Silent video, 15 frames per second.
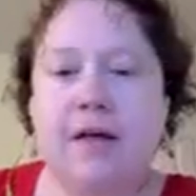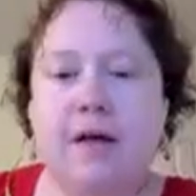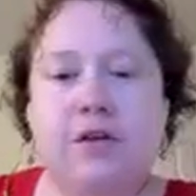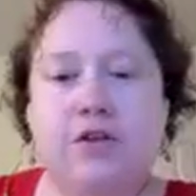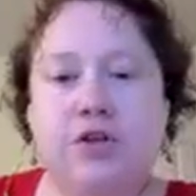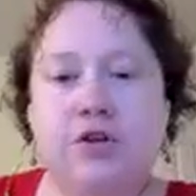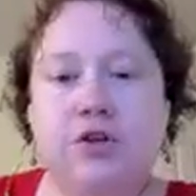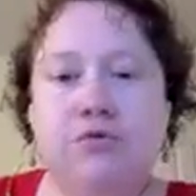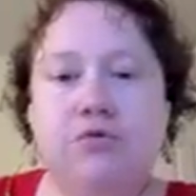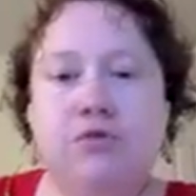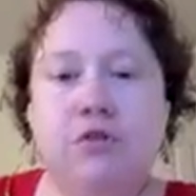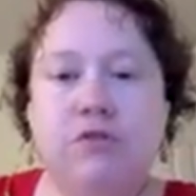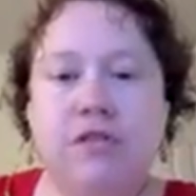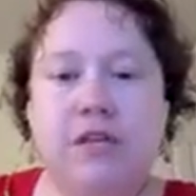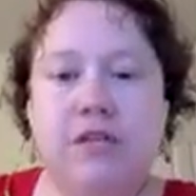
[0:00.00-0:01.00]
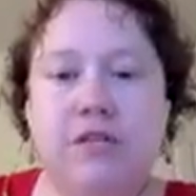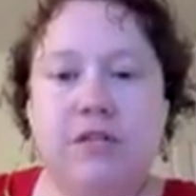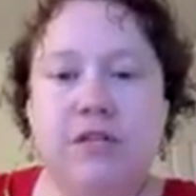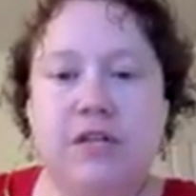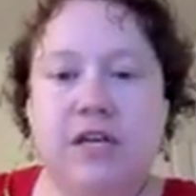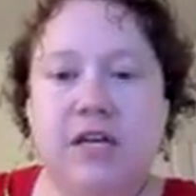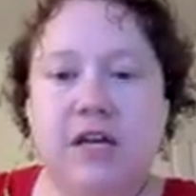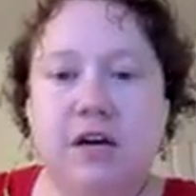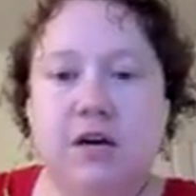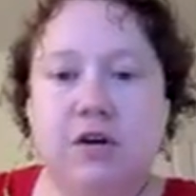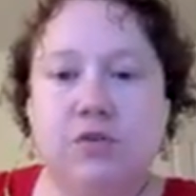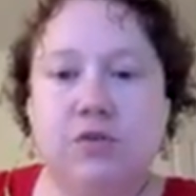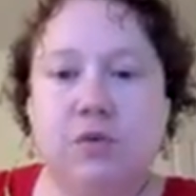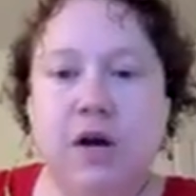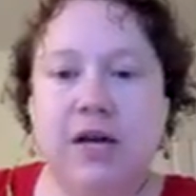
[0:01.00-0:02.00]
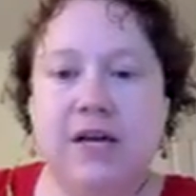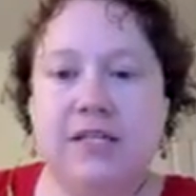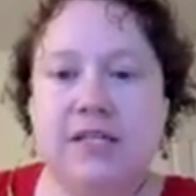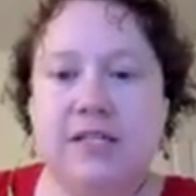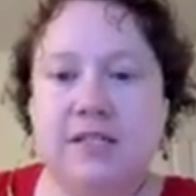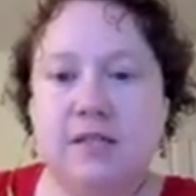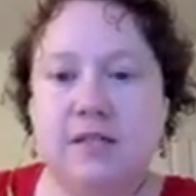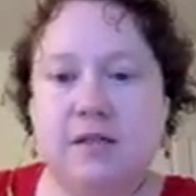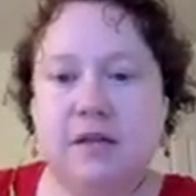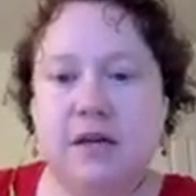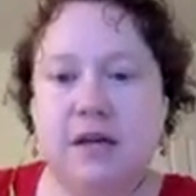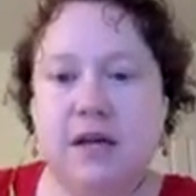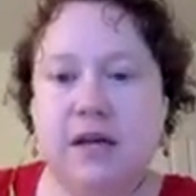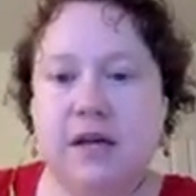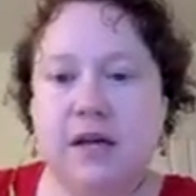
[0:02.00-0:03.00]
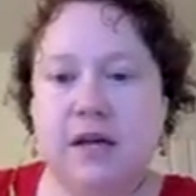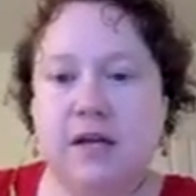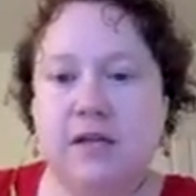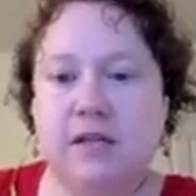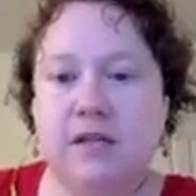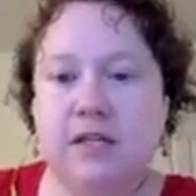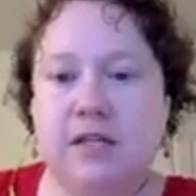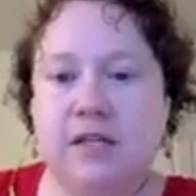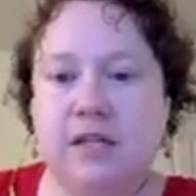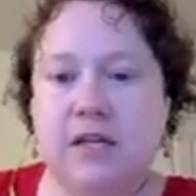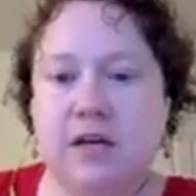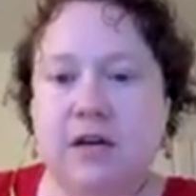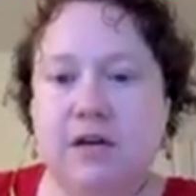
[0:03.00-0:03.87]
2 goes into here twice and into here